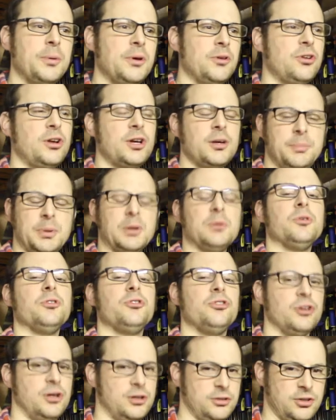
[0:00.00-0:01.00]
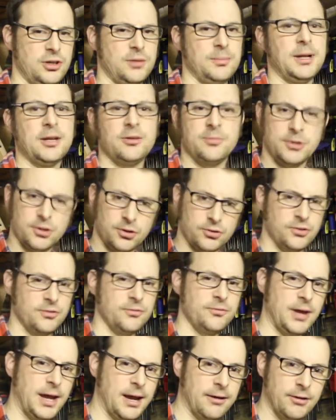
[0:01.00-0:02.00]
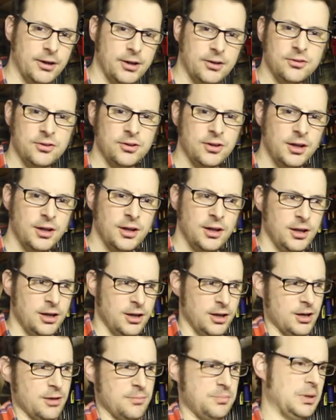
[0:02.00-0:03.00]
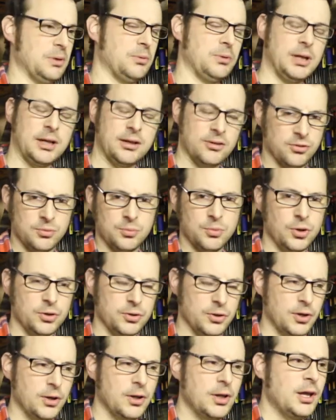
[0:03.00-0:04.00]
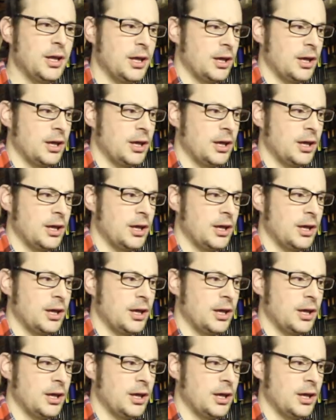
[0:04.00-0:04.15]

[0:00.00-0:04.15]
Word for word: It was like a builder's yard type place, but lots of various uh, buildings and whatnot,